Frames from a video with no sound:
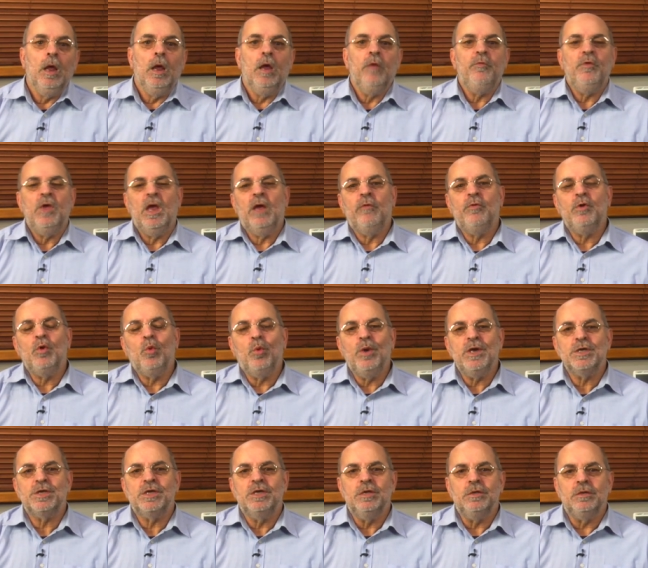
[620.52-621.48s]
If you have a
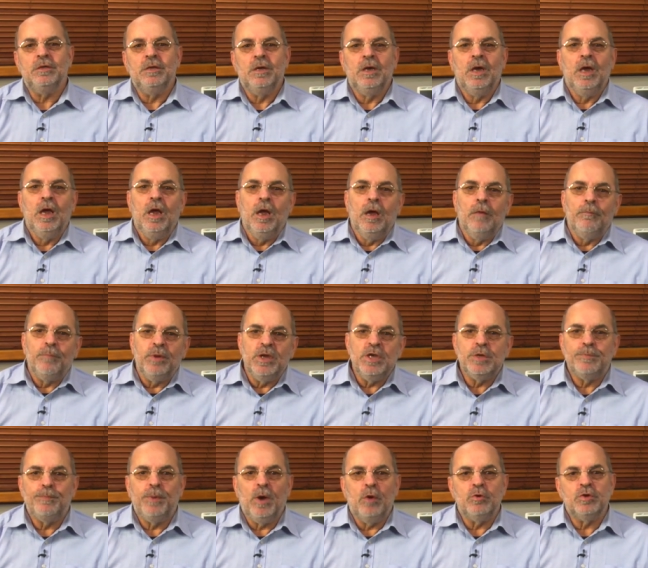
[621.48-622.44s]
question,
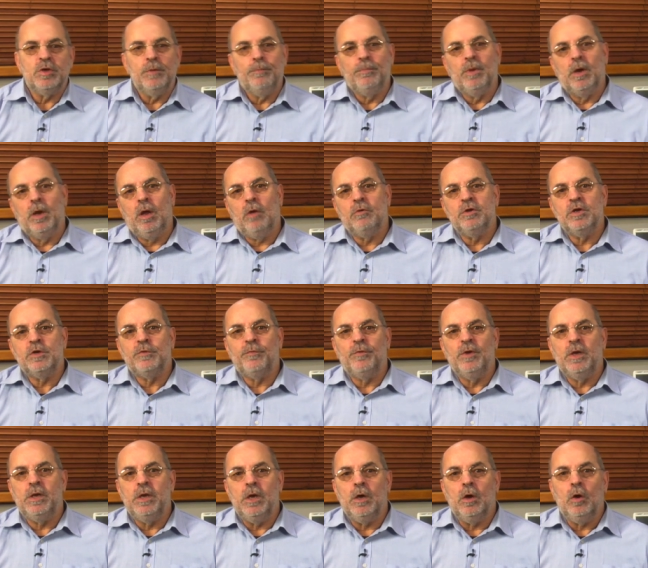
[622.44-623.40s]
please post it below this
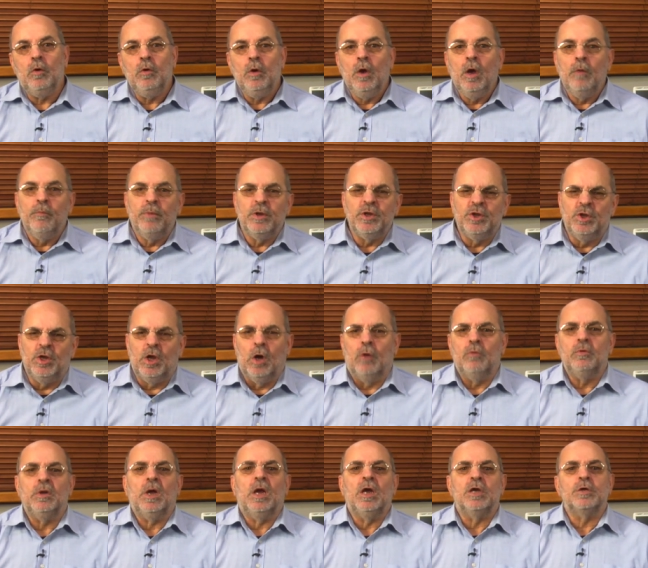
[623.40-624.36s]
video, but
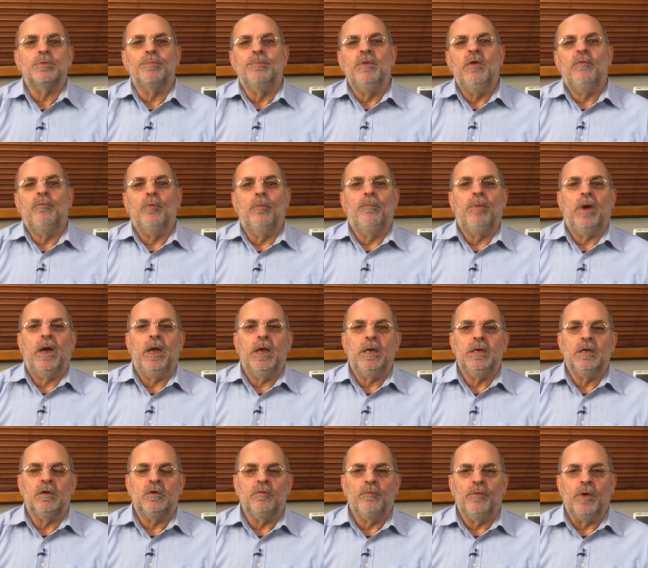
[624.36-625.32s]
don't ask me for
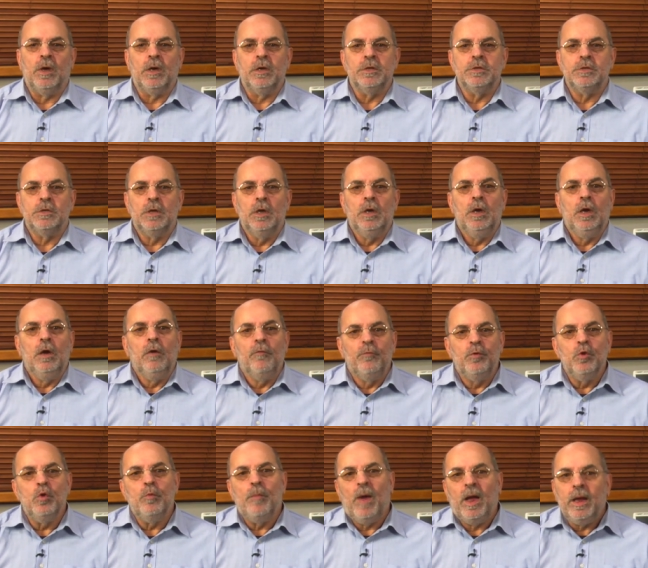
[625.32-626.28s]
buying advice.
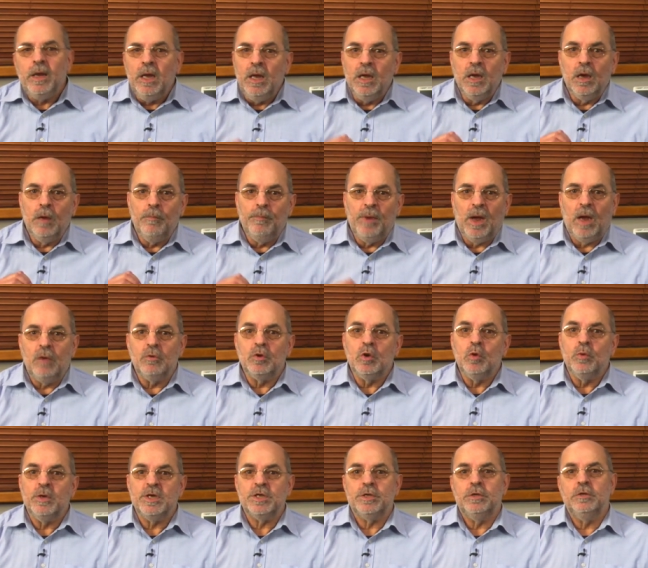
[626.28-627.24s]
View my About
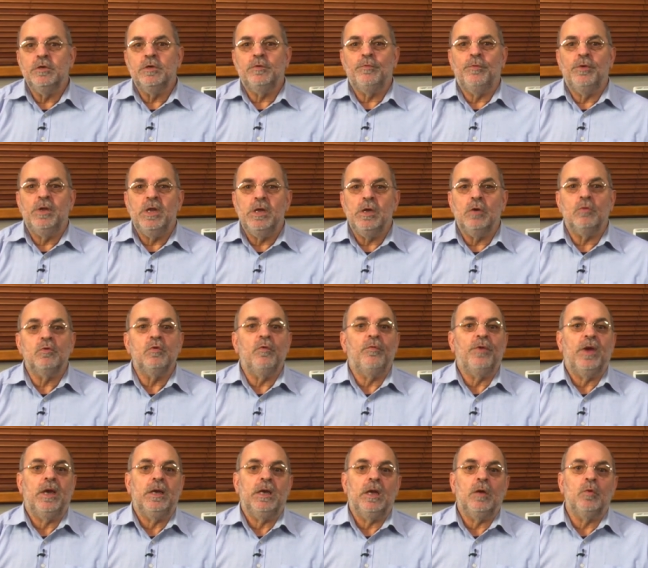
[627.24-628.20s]
Questions video to
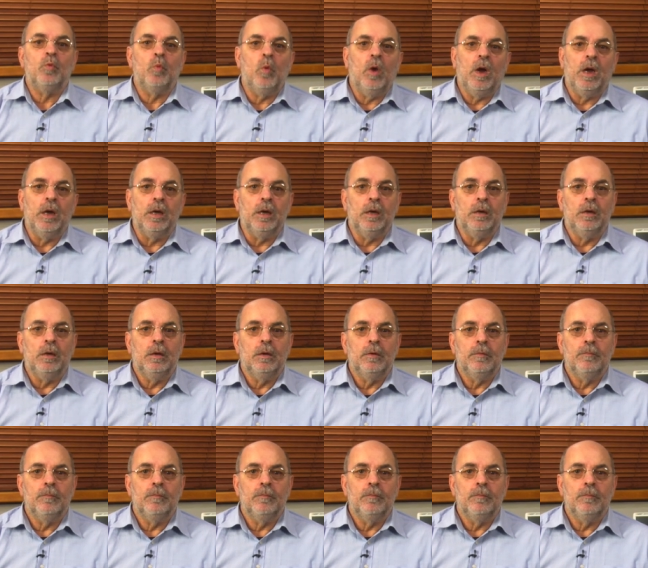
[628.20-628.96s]
find out why.